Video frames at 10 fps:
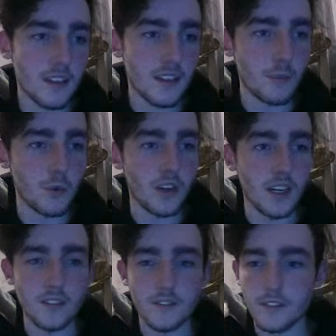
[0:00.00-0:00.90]
Then we'll
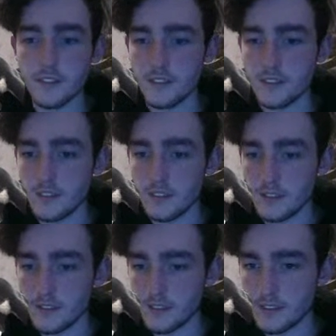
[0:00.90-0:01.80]
have
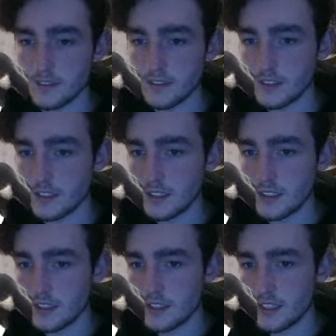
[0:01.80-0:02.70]

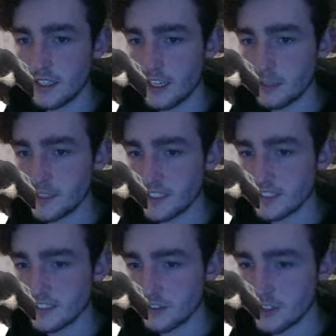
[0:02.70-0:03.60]
the enemy
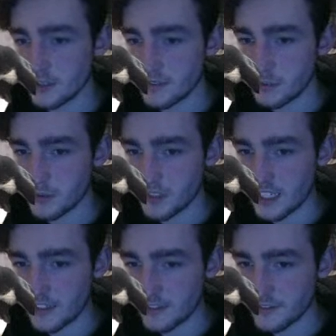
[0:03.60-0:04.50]
scripts. We'll
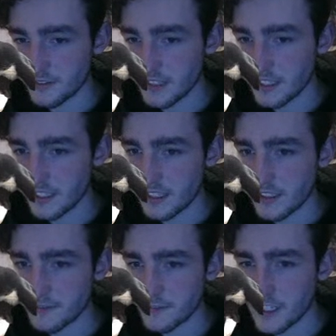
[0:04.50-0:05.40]
have the
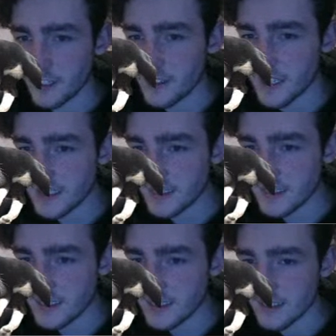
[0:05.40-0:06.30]
fire rate
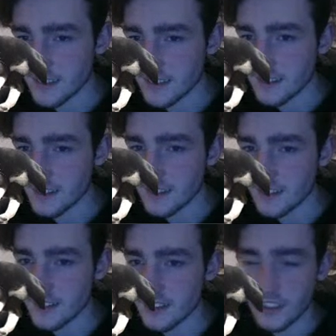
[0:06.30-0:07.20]
set to.
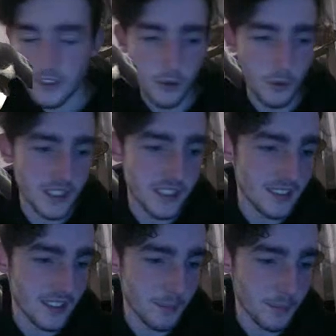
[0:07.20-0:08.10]
Oh, we need to
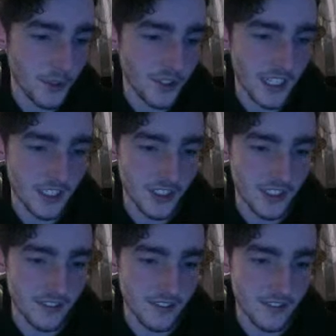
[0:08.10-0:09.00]
set the bullet
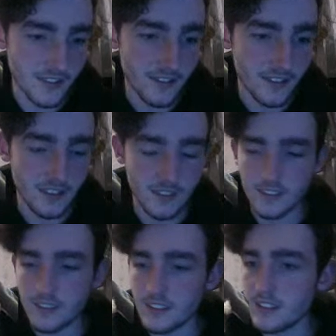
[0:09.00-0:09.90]
actually.
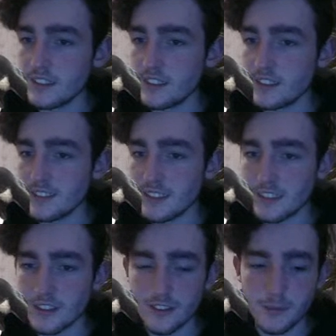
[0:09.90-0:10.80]
This is a
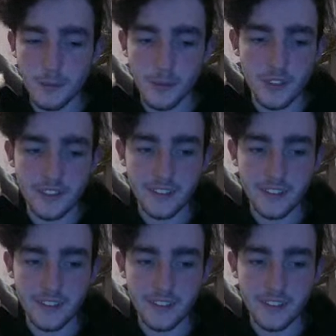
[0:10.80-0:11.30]
good point.